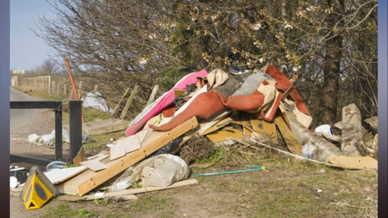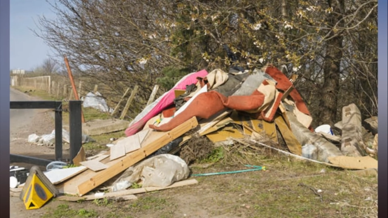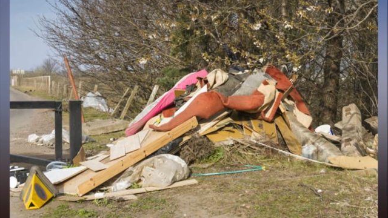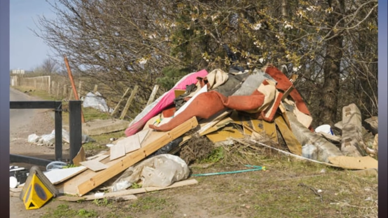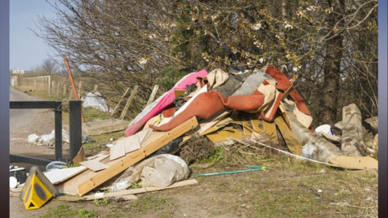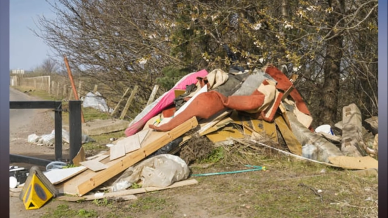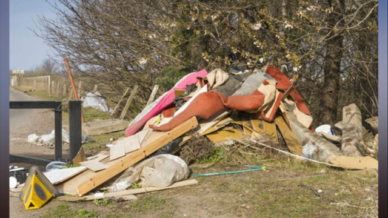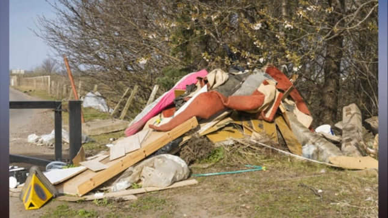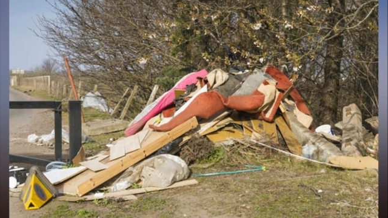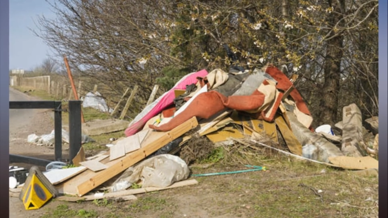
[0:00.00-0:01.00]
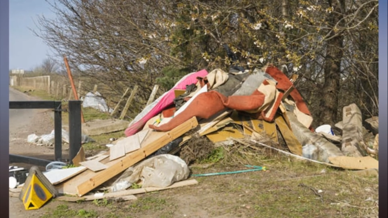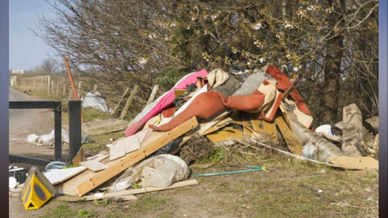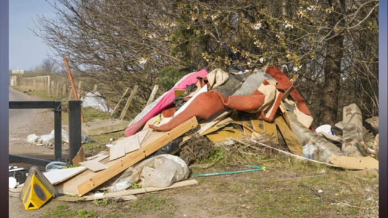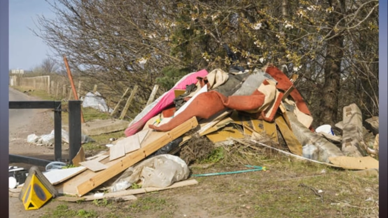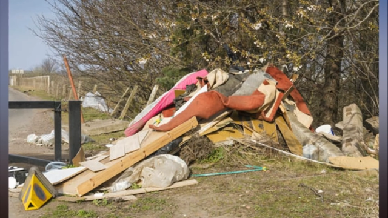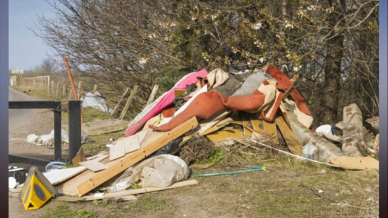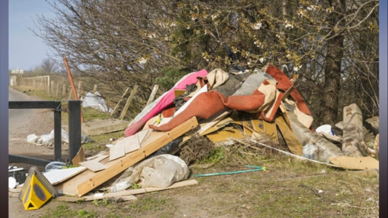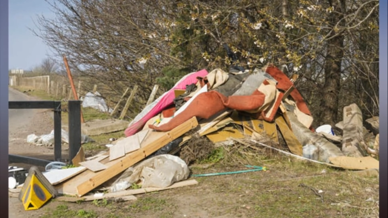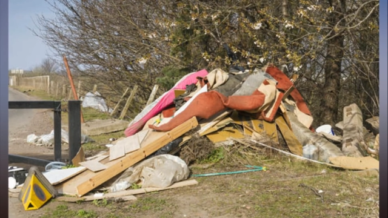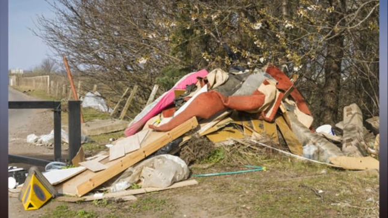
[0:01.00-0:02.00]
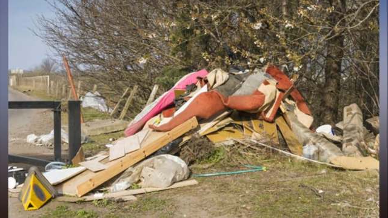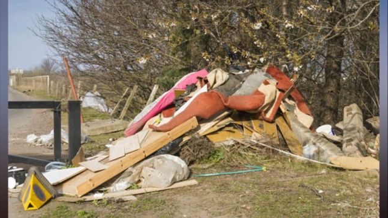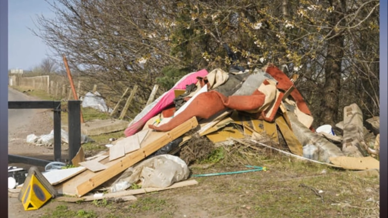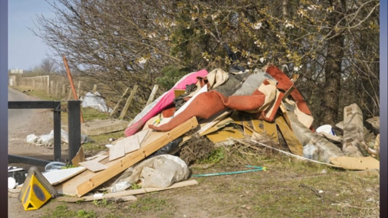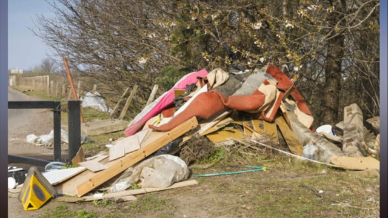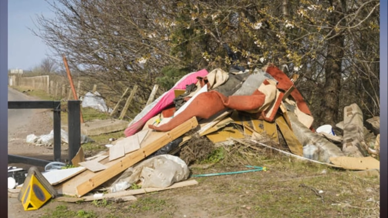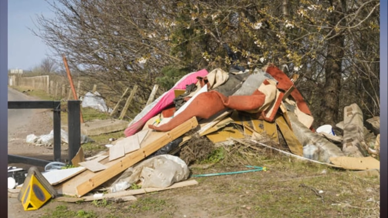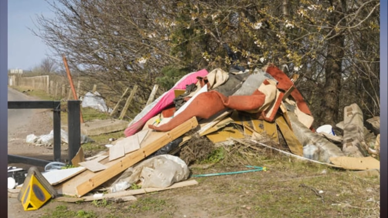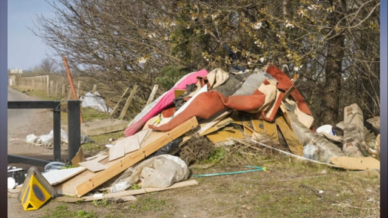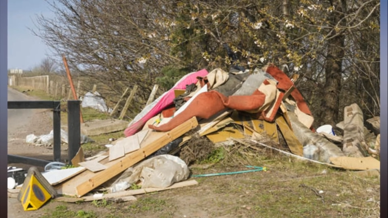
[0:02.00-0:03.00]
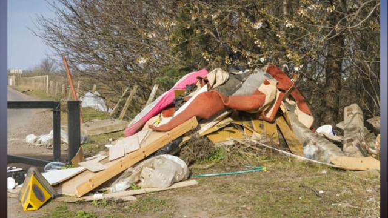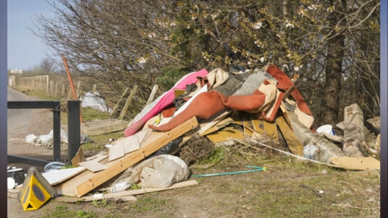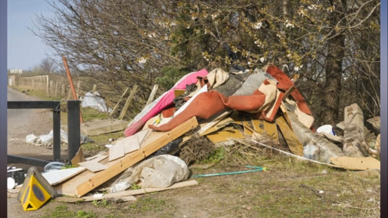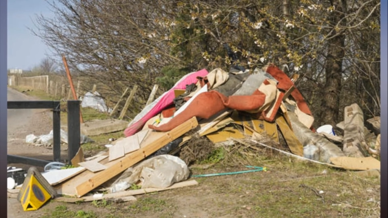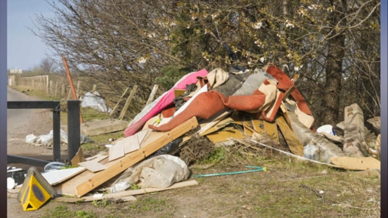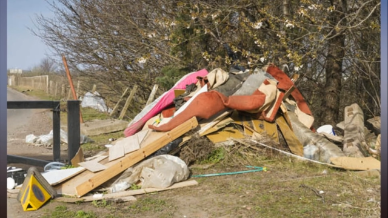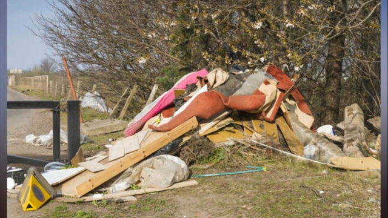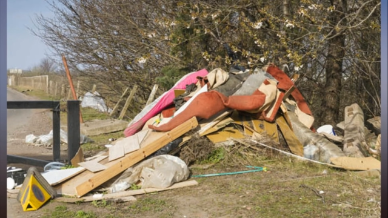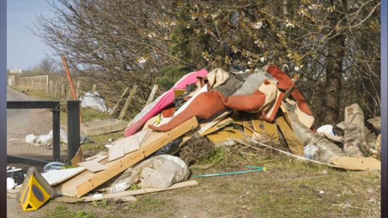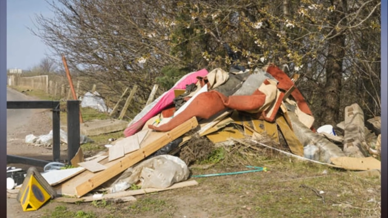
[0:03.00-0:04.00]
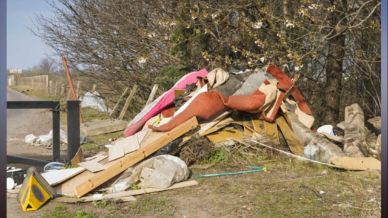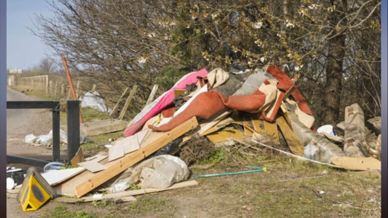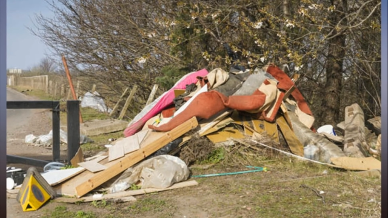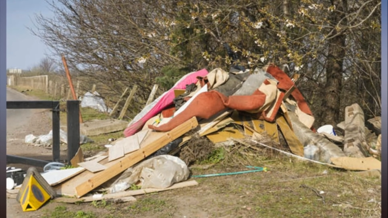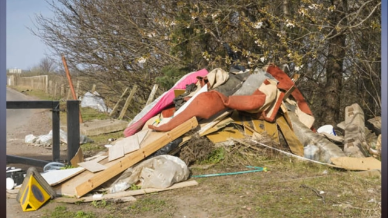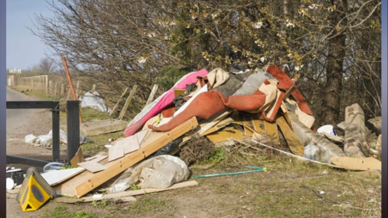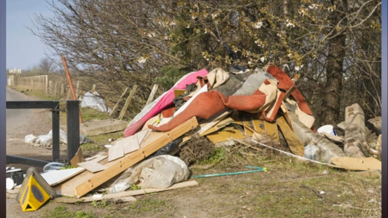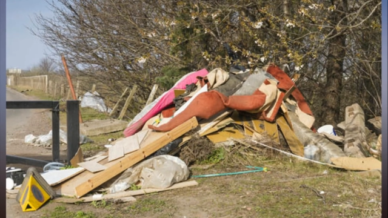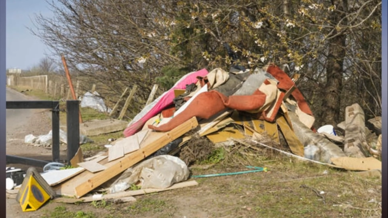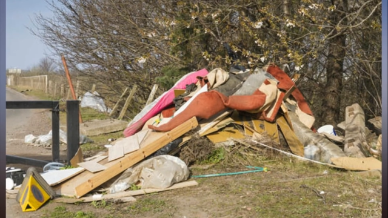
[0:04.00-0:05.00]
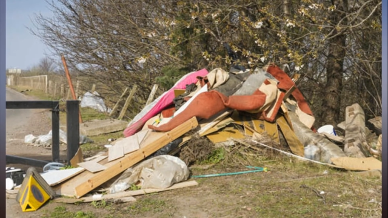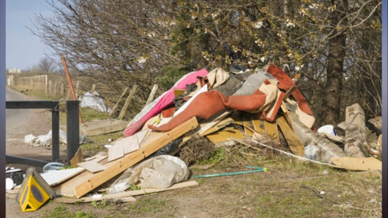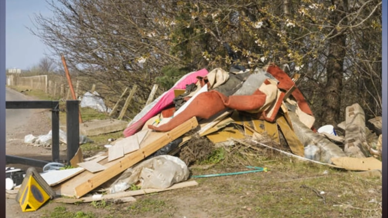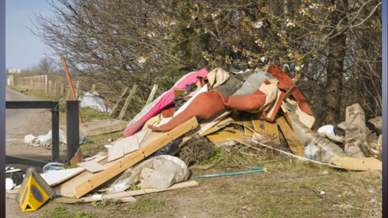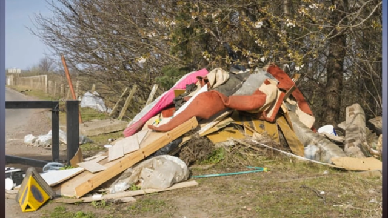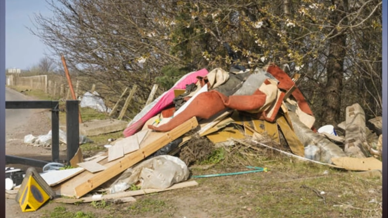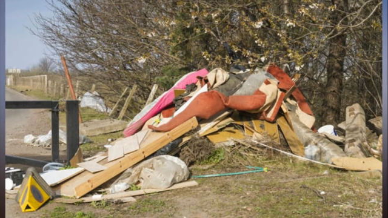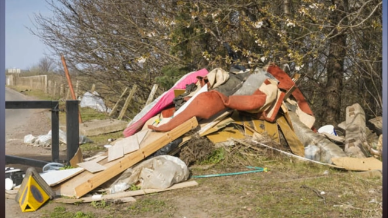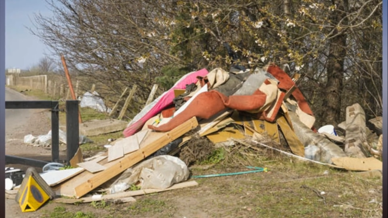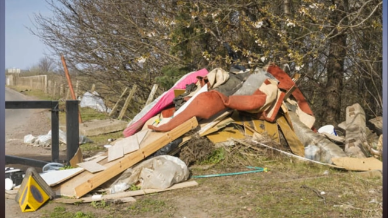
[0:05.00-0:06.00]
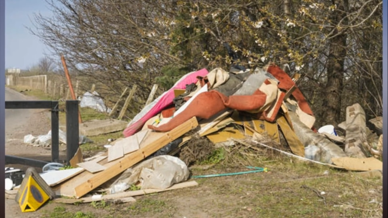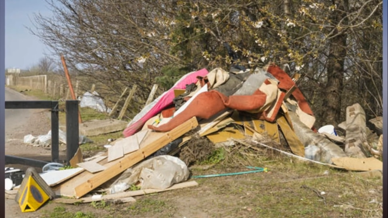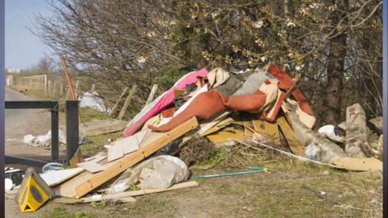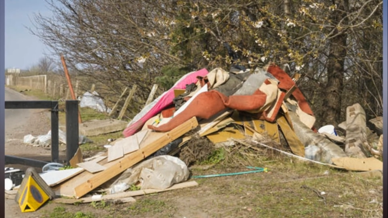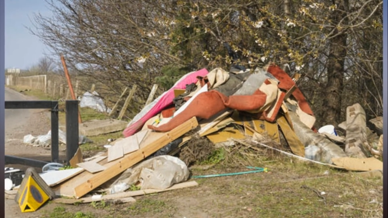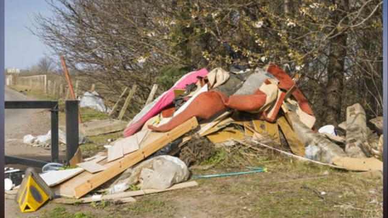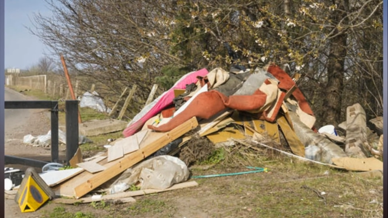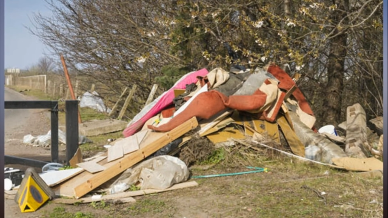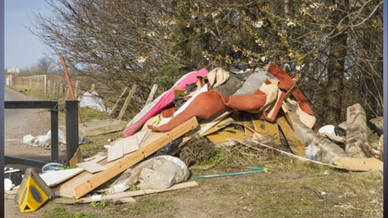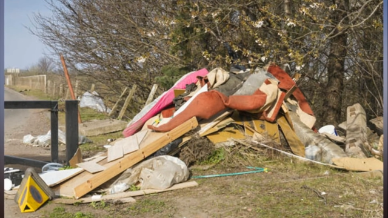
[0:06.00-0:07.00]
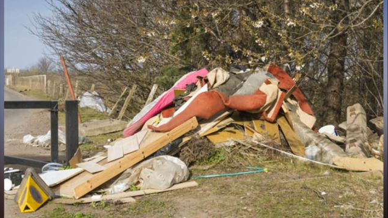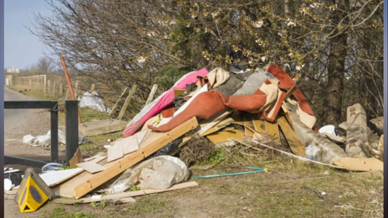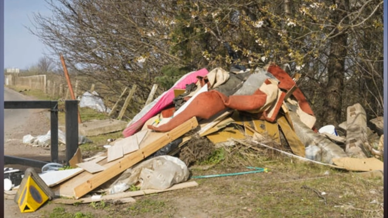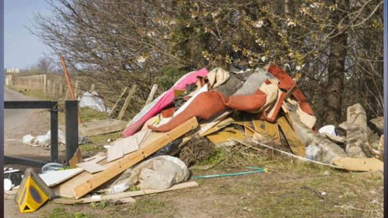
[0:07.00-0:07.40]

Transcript: Nobody's mouth can be seen.